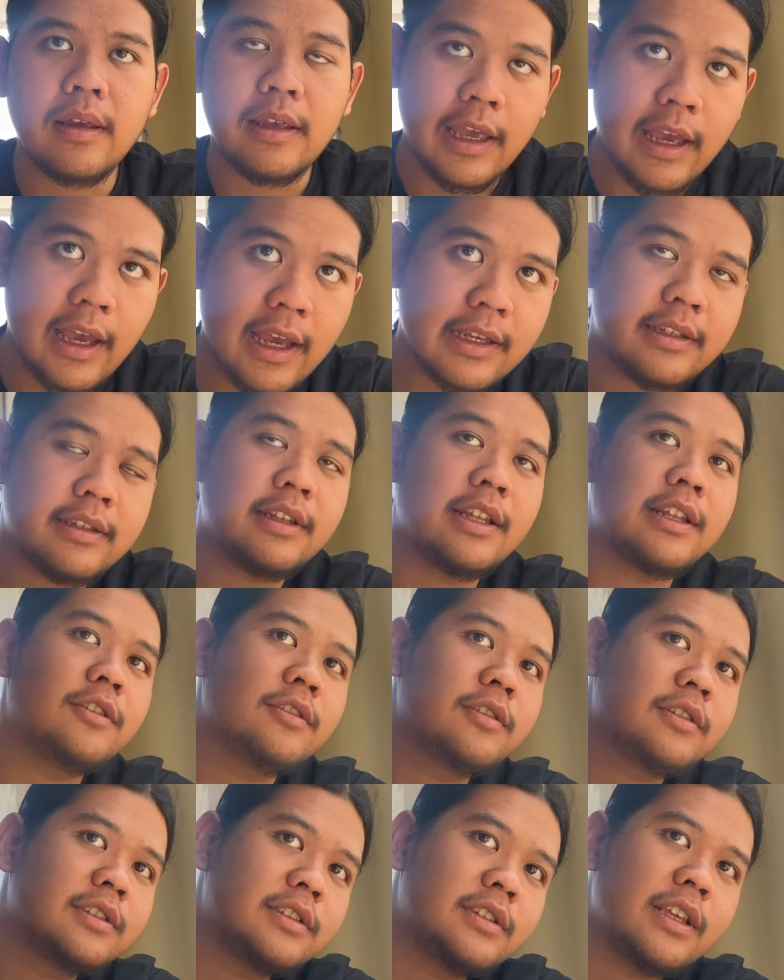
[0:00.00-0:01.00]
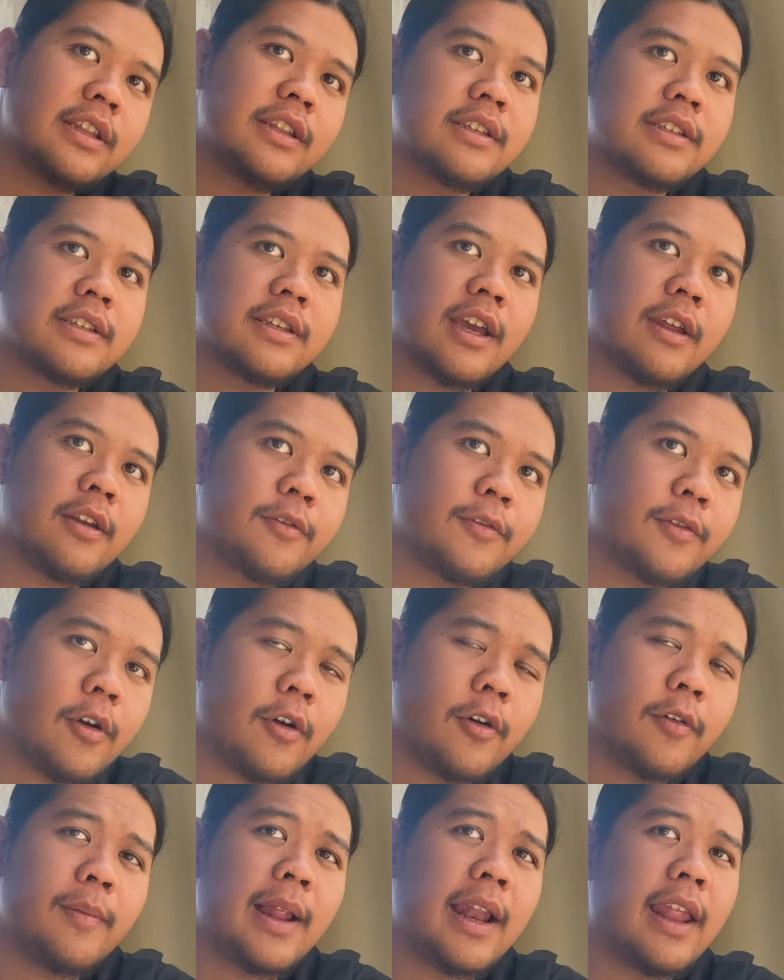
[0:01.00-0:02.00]
Yes, they took CT scan of
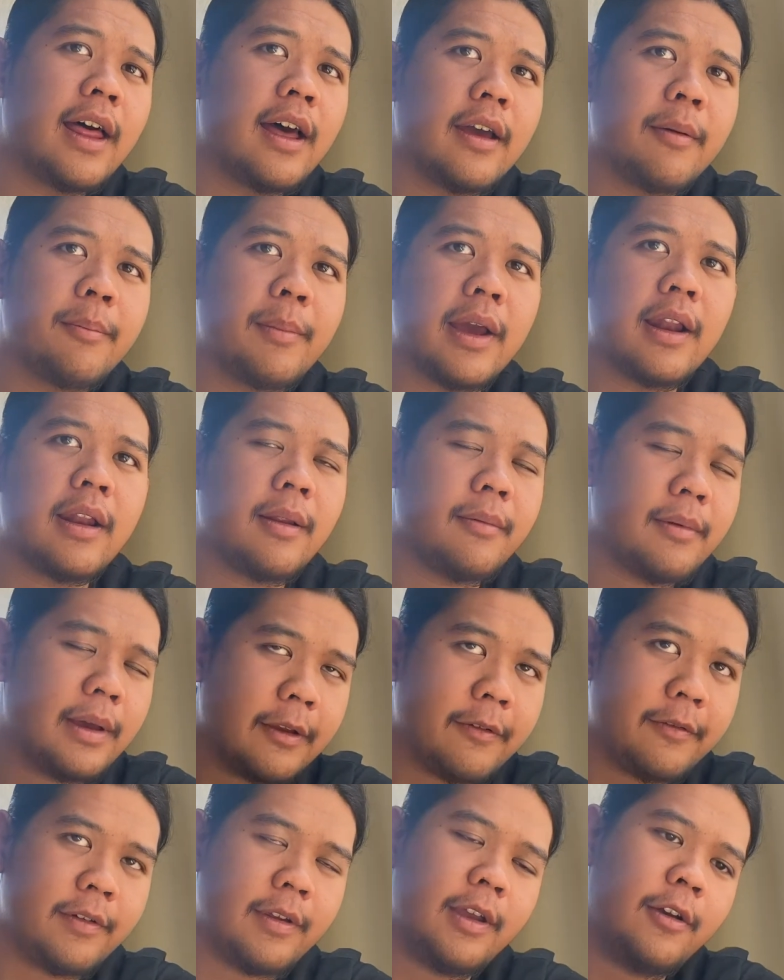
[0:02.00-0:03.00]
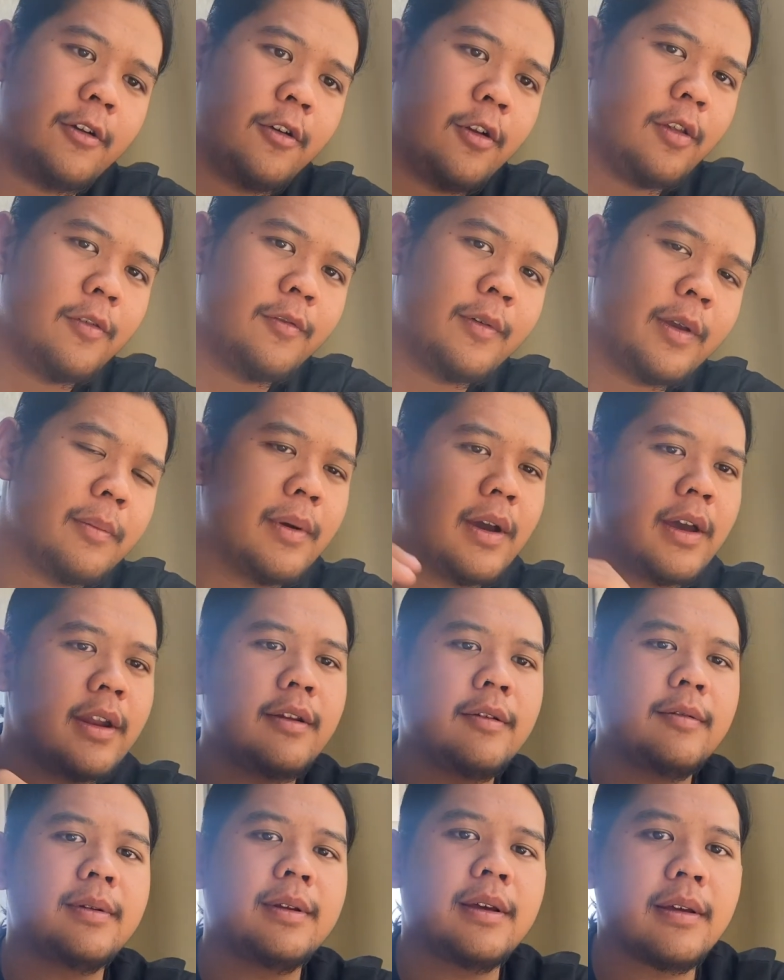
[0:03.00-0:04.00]
all of my body.
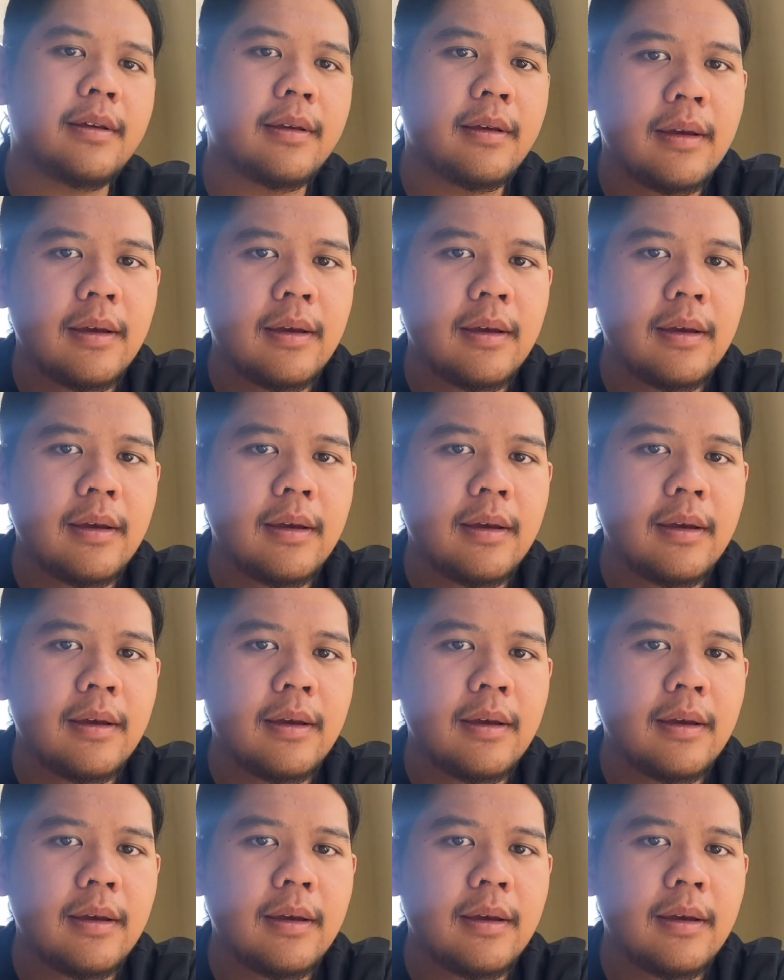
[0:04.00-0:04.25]
And like,